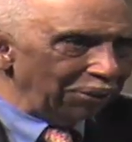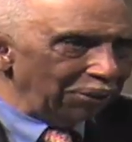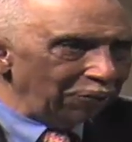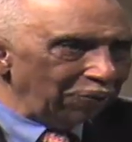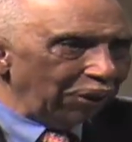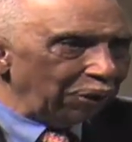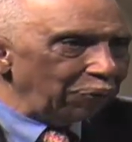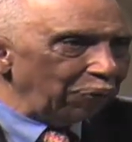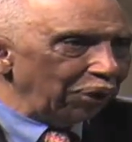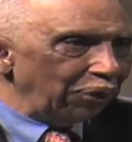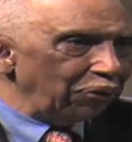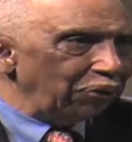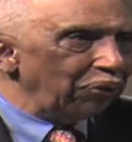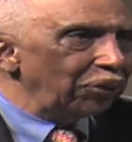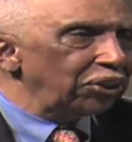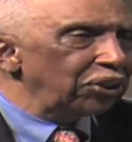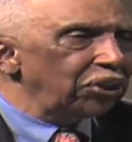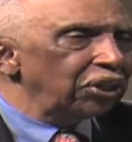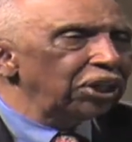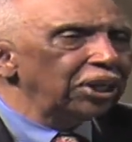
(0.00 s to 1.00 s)
in fact, my
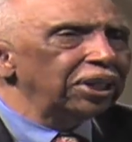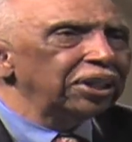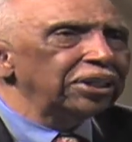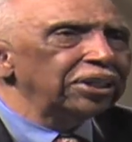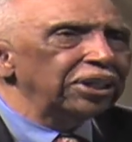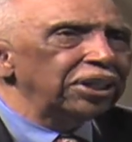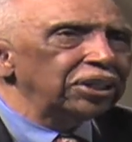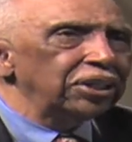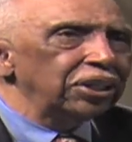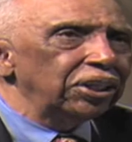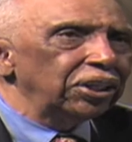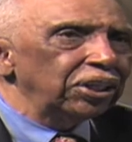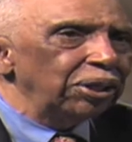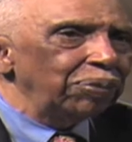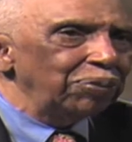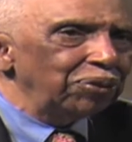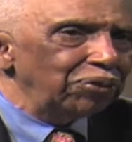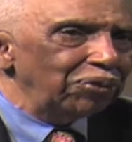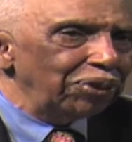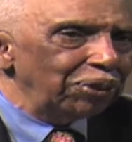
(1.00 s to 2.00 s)
first test in
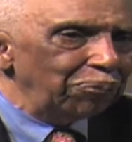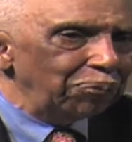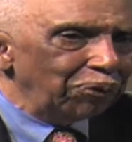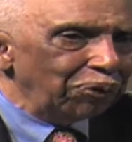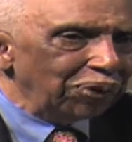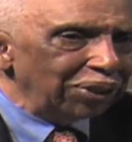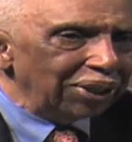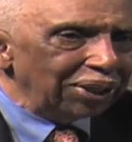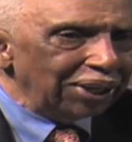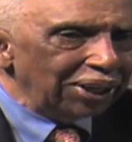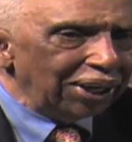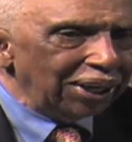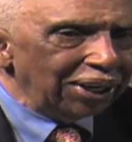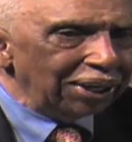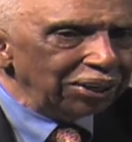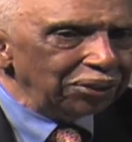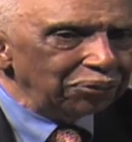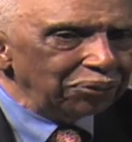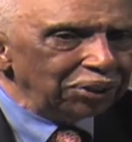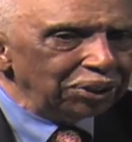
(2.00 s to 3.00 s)
chemistry at Brooklyn
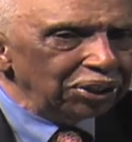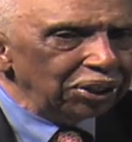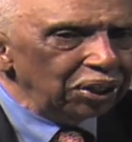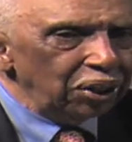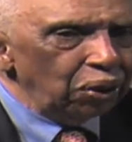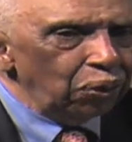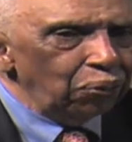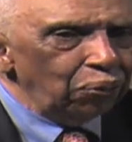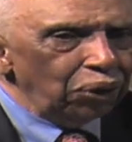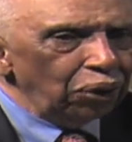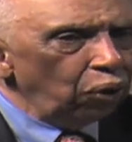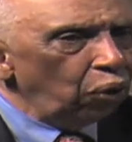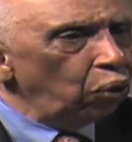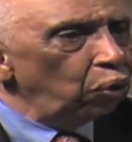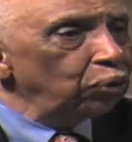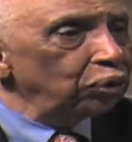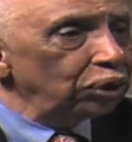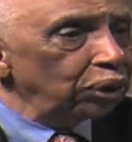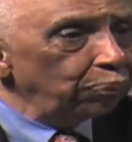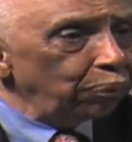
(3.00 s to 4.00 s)
College was what
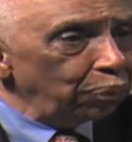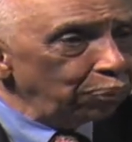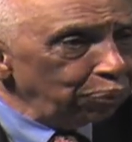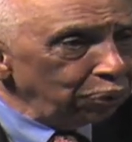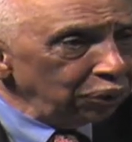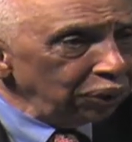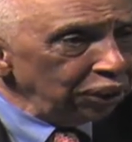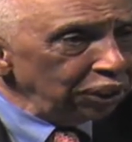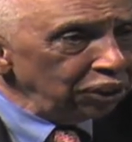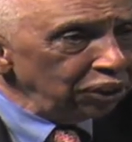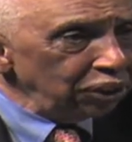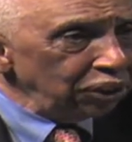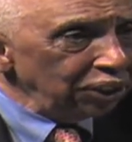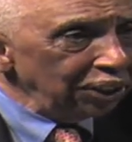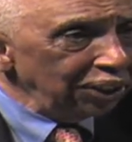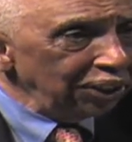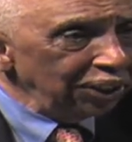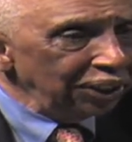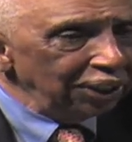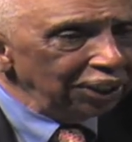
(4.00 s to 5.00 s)
holds up a bridge,
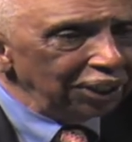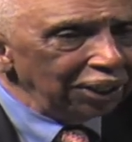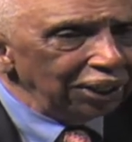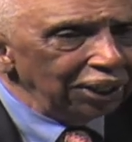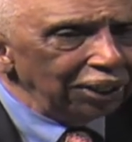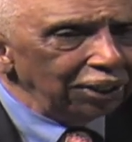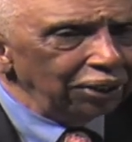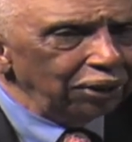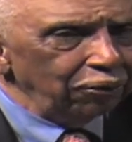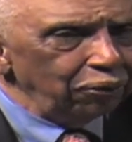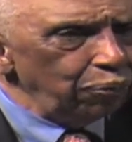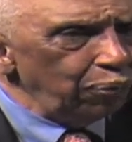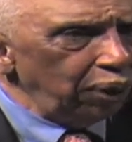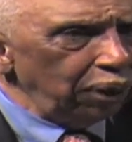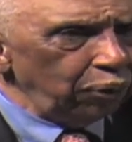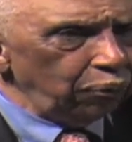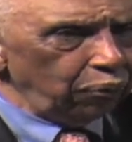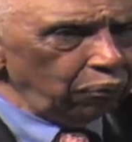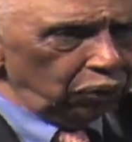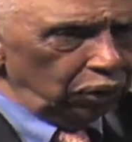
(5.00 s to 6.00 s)
and
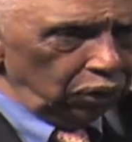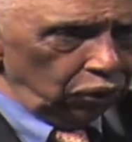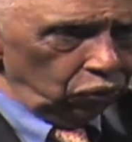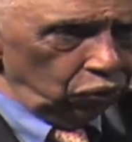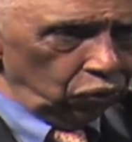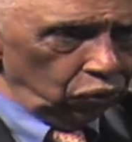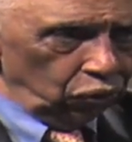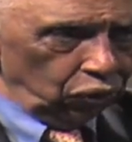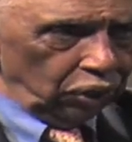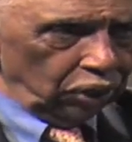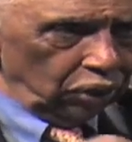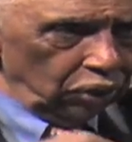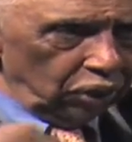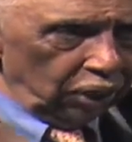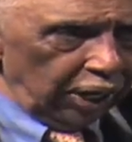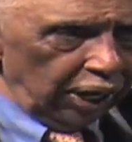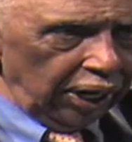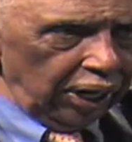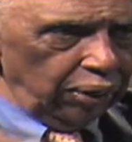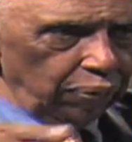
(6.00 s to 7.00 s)
everybody drew the
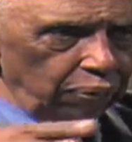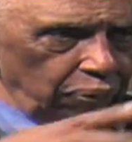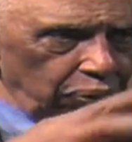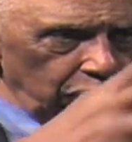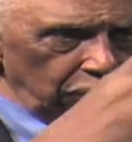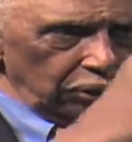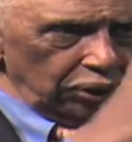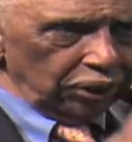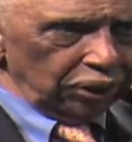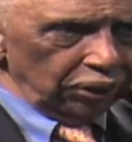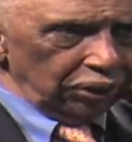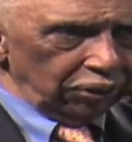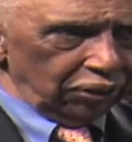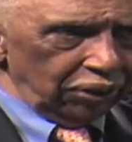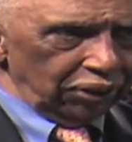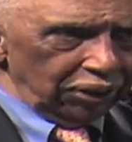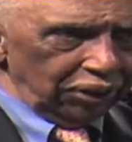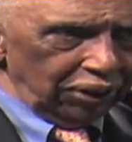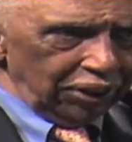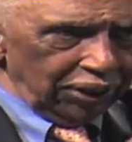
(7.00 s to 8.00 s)
cables
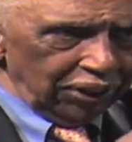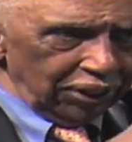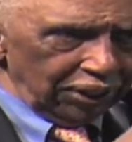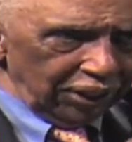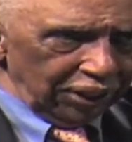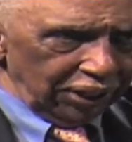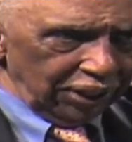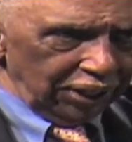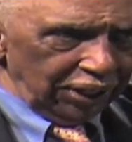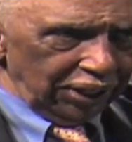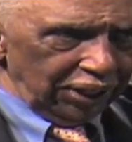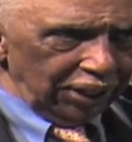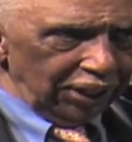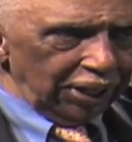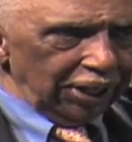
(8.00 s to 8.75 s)
and right. this thing.